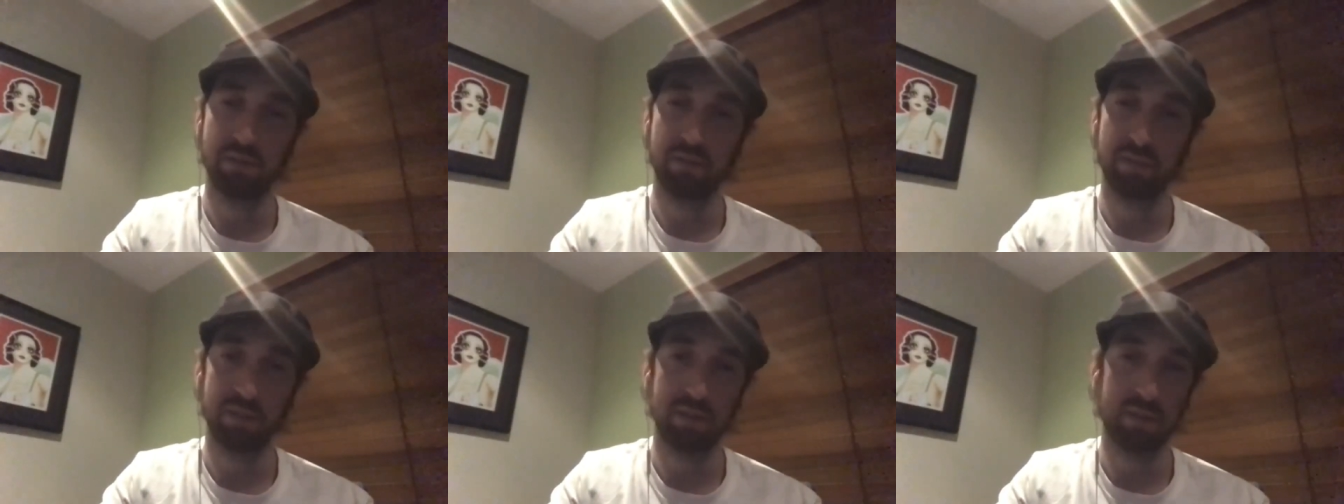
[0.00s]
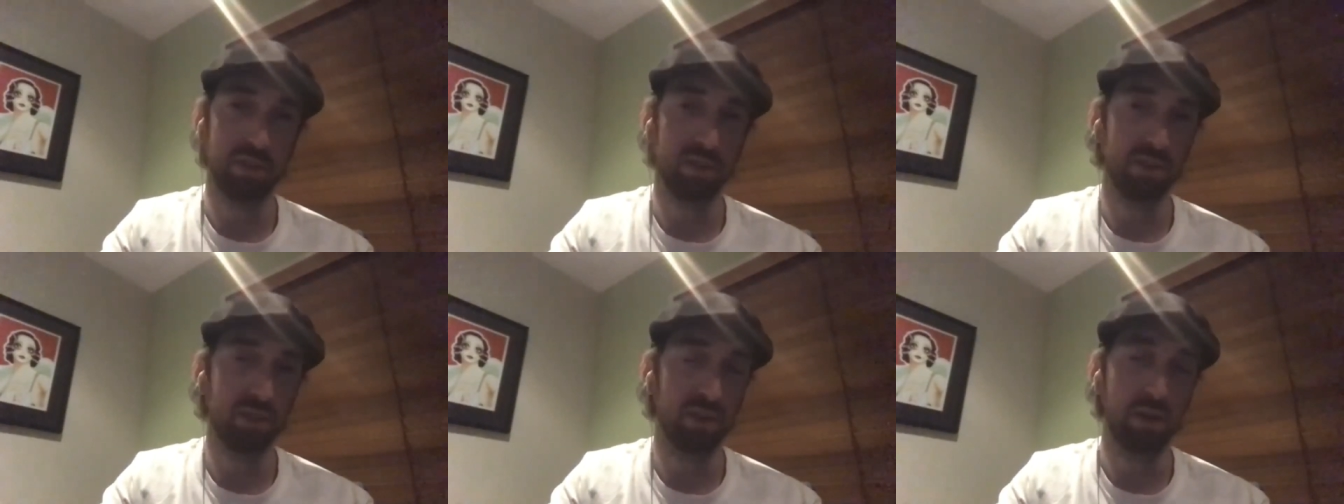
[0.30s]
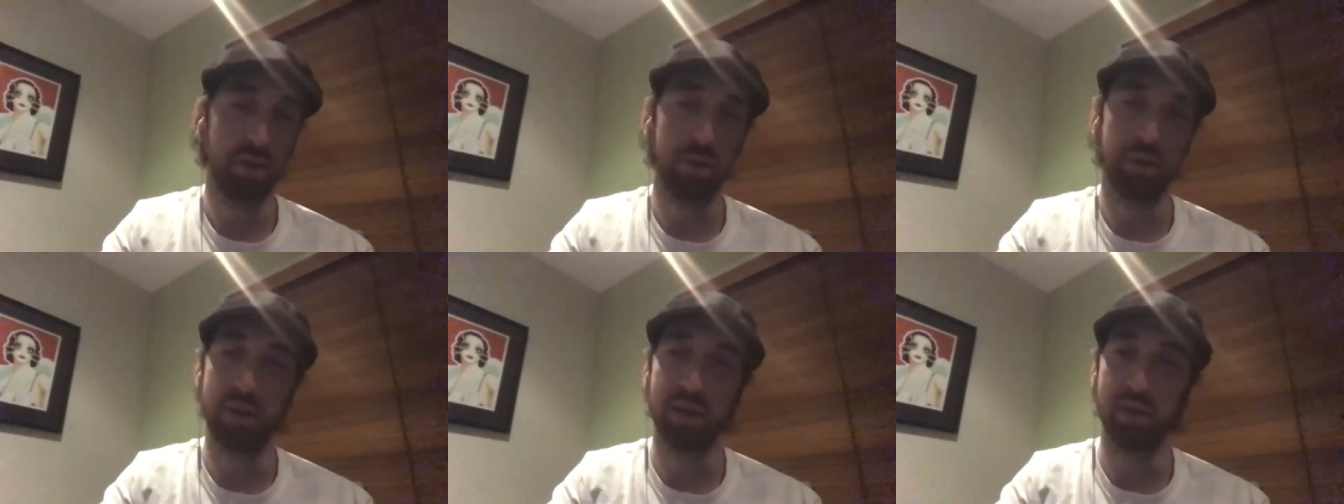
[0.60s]
just
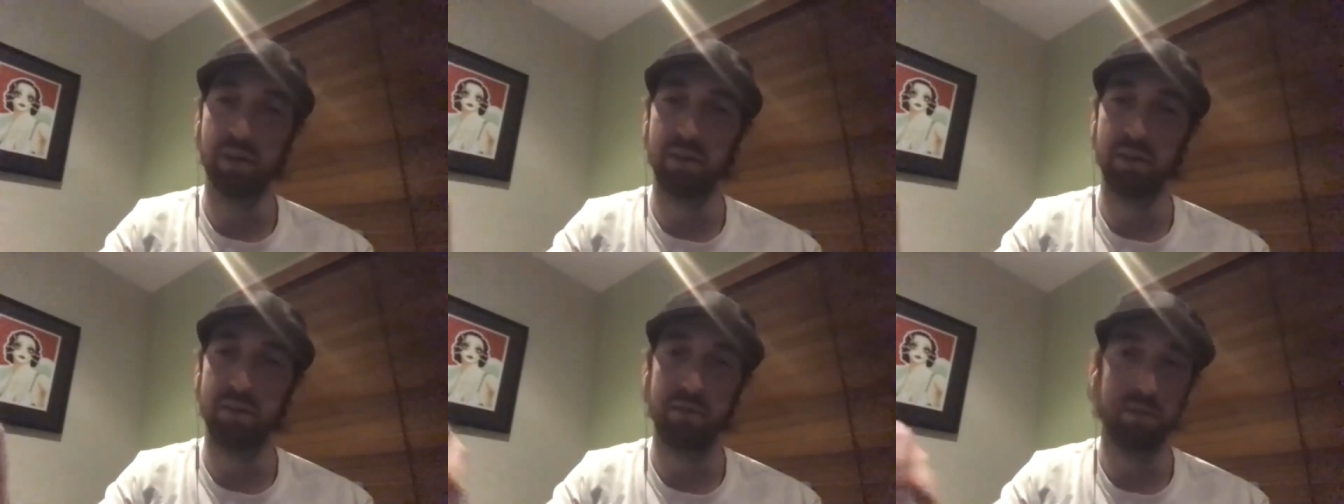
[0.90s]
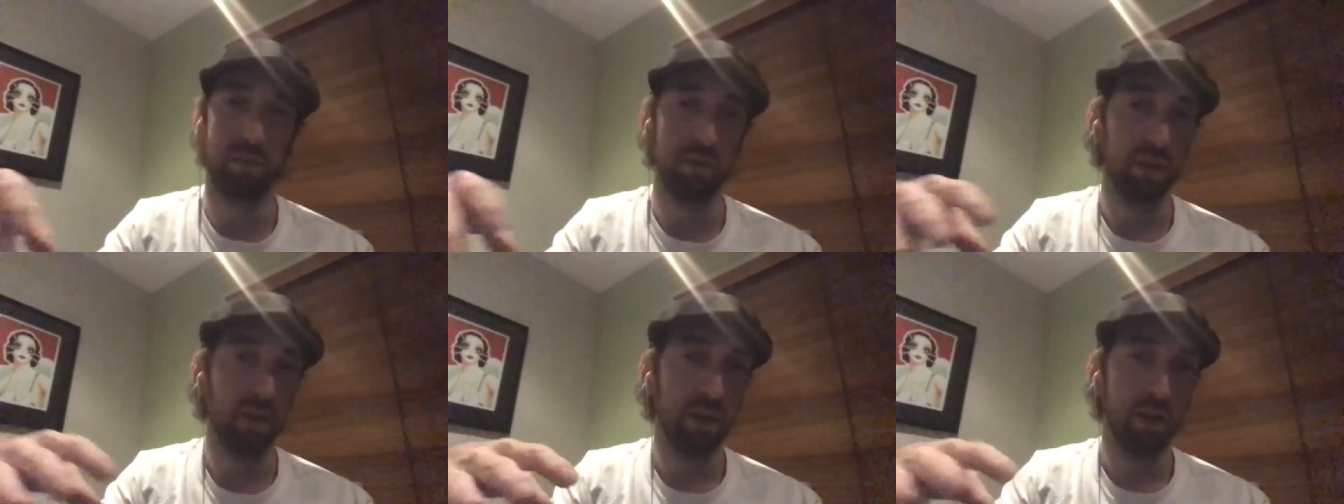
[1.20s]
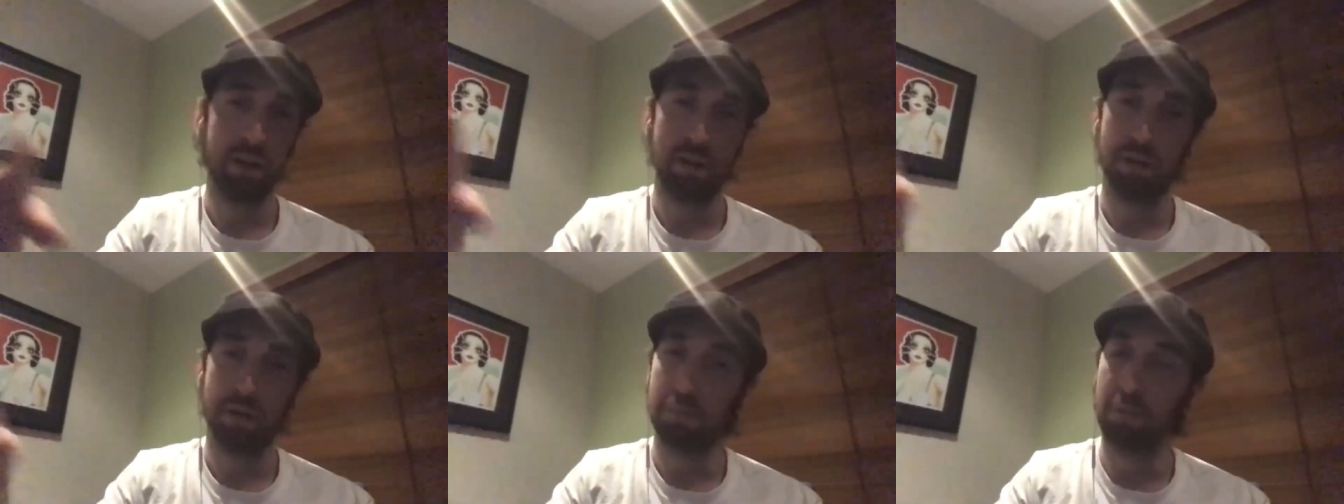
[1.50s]
so we could
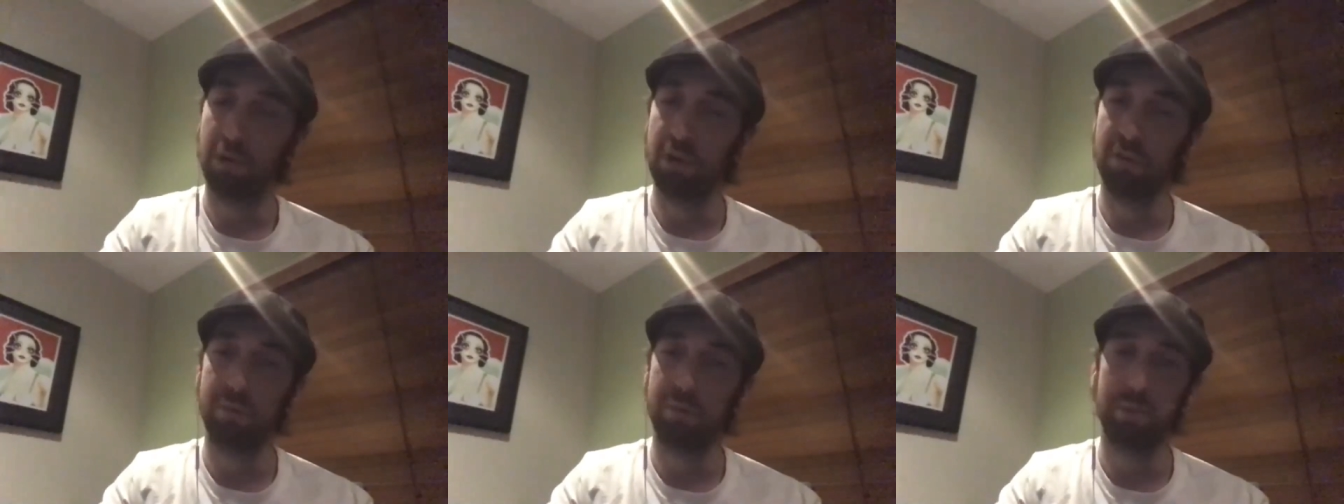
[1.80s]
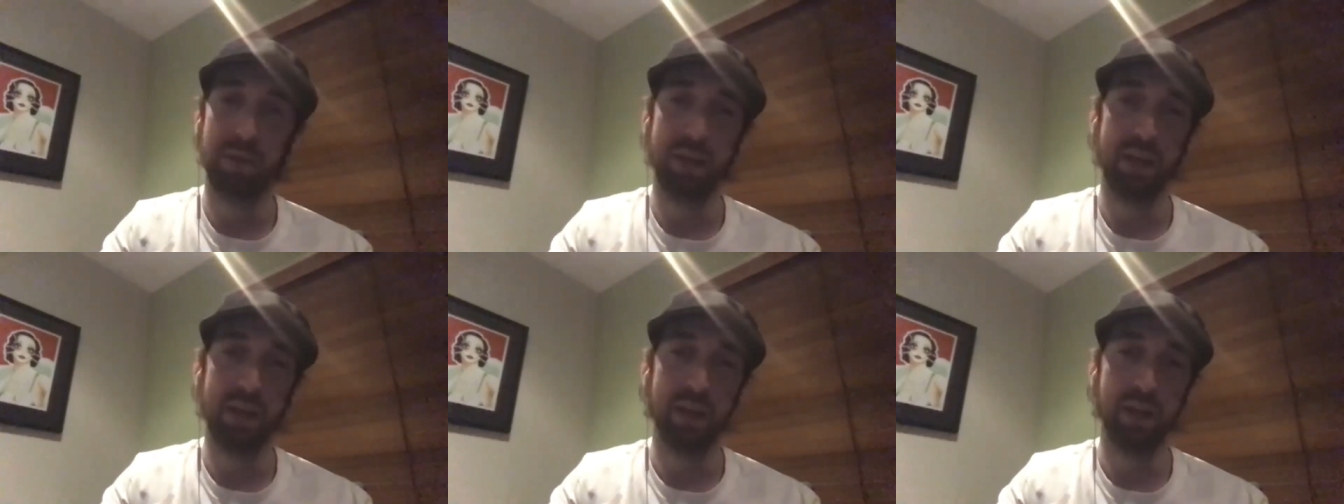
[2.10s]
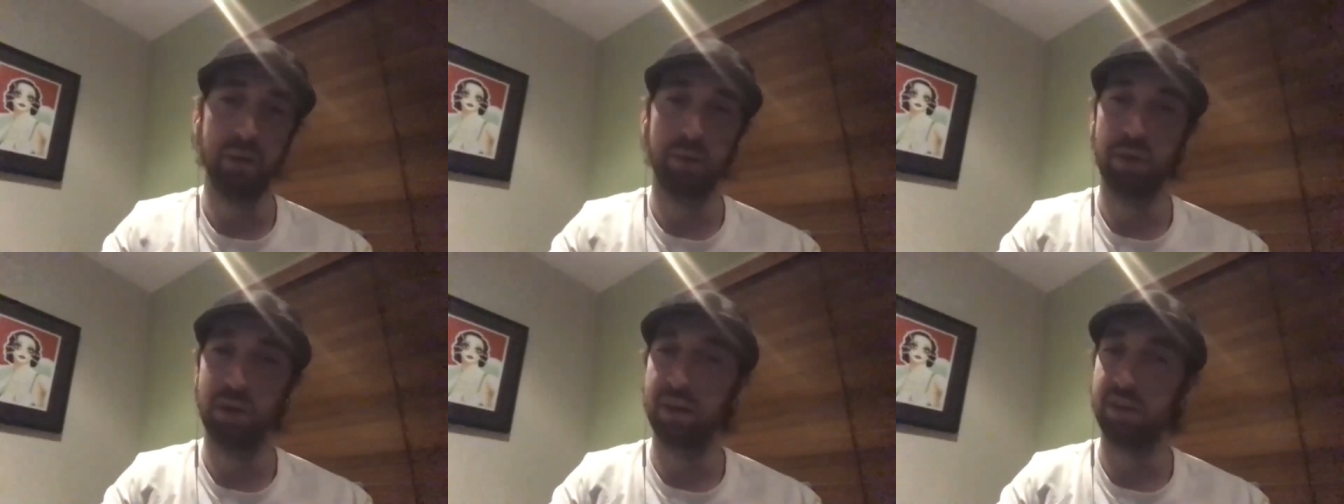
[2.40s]
move
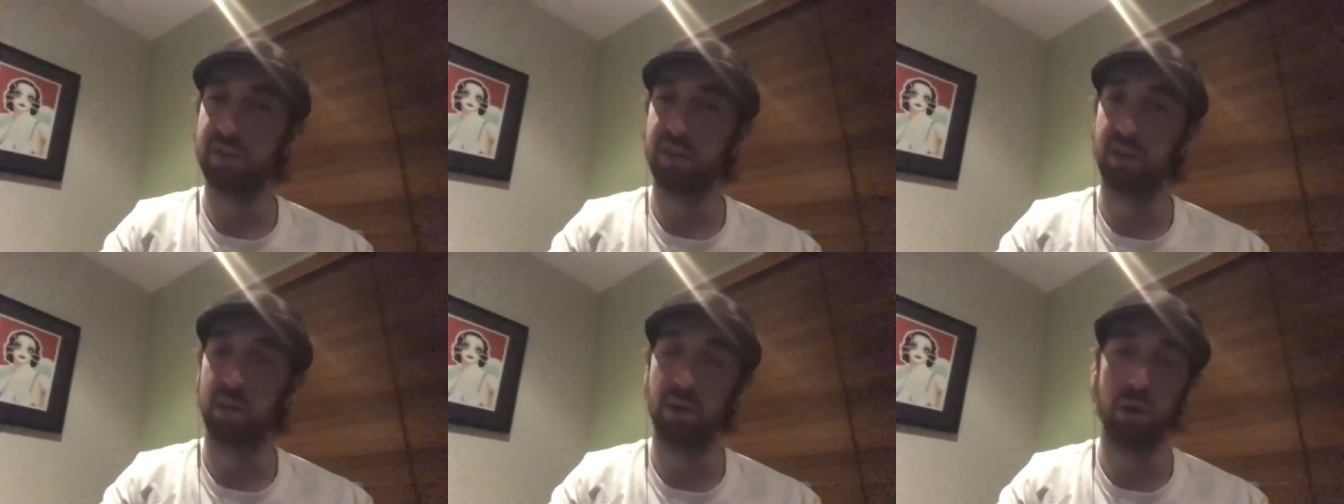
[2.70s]
beer where it's yeah.